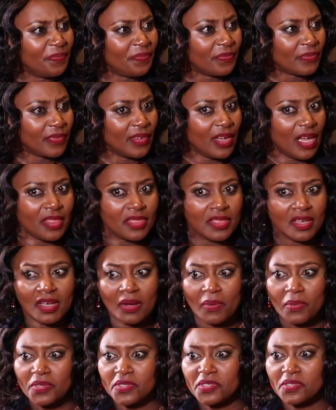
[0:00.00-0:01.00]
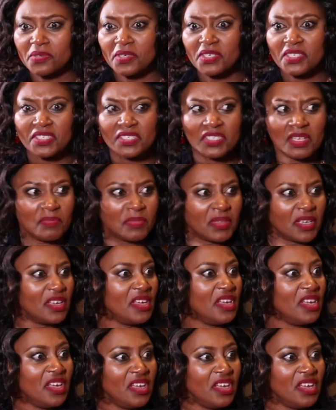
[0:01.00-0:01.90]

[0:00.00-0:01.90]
I think I was 20-something.